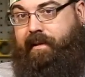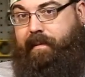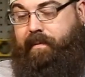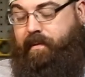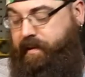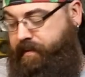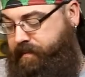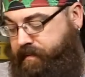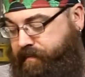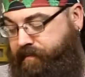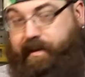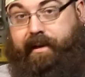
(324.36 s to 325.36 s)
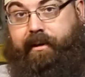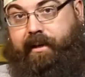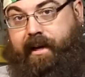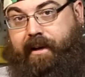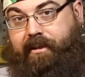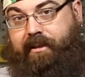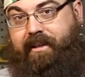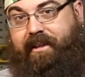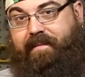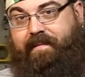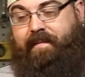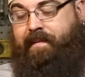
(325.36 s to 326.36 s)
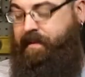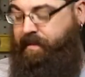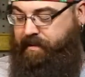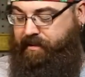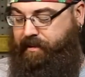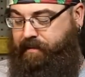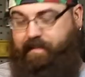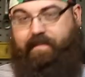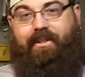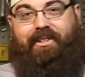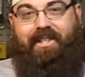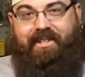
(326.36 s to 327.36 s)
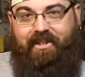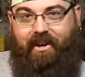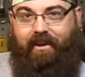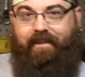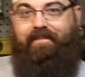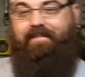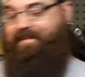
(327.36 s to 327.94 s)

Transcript: that point and figure it out today. So, let's get started.